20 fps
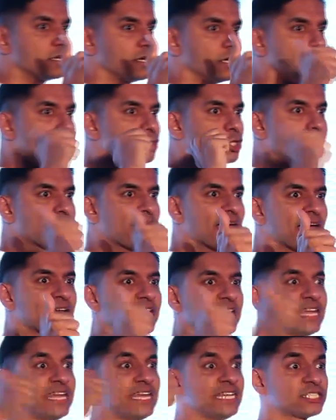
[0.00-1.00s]

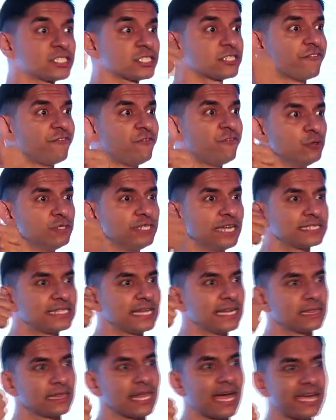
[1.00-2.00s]
Japan eats the food that
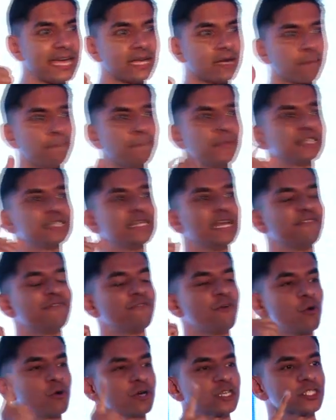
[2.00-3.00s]
they like, but they
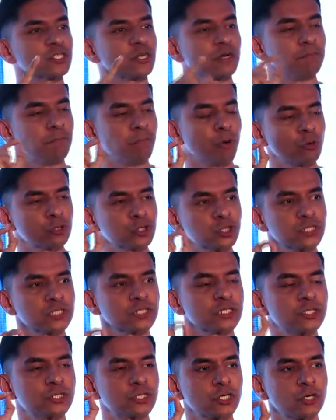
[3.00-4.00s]
focus on portion
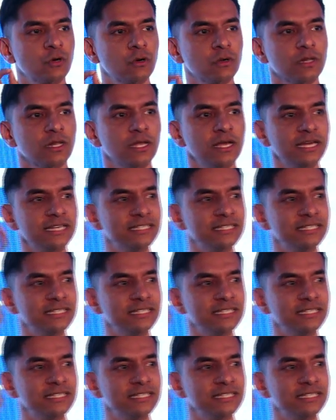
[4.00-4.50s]
control.